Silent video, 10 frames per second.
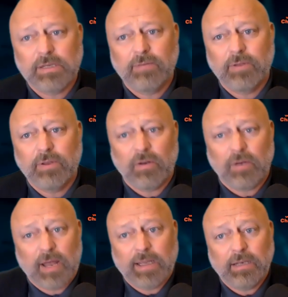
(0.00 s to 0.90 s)
And if you don't
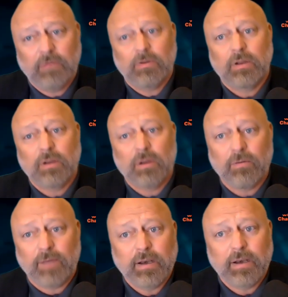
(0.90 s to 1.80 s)
like it, you can go
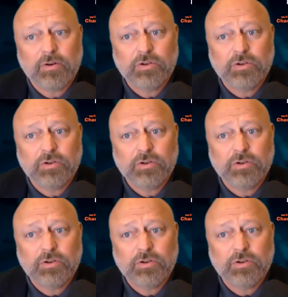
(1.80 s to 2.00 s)
find another